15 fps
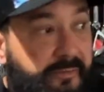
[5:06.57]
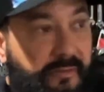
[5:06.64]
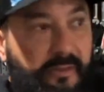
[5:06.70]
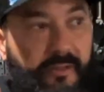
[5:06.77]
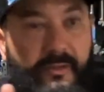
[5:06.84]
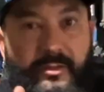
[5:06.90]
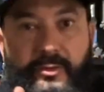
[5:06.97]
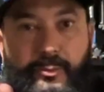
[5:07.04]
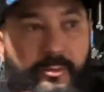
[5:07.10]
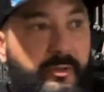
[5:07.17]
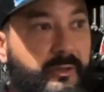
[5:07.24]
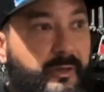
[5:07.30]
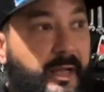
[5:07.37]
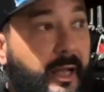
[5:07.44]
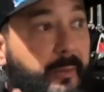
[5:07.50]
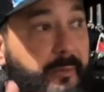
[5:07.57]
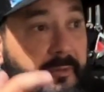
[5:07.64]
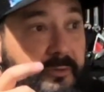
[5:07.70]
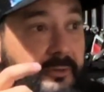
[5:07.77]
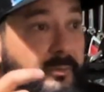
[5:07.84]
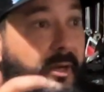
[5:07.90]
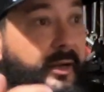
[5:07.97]
finger and where you're at,
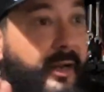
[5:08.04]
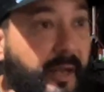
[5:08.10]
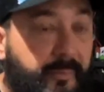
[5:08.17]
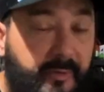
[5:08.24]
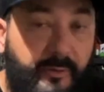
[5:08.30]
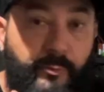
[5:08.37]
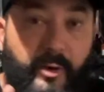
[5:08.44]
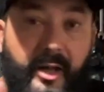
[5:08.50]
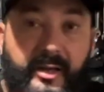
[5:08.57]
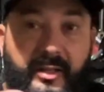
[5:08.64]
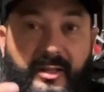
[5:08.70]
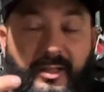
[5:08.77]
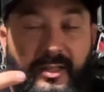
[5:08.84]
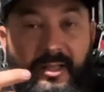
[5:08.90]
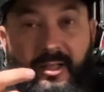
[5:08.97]
because you might not be ready.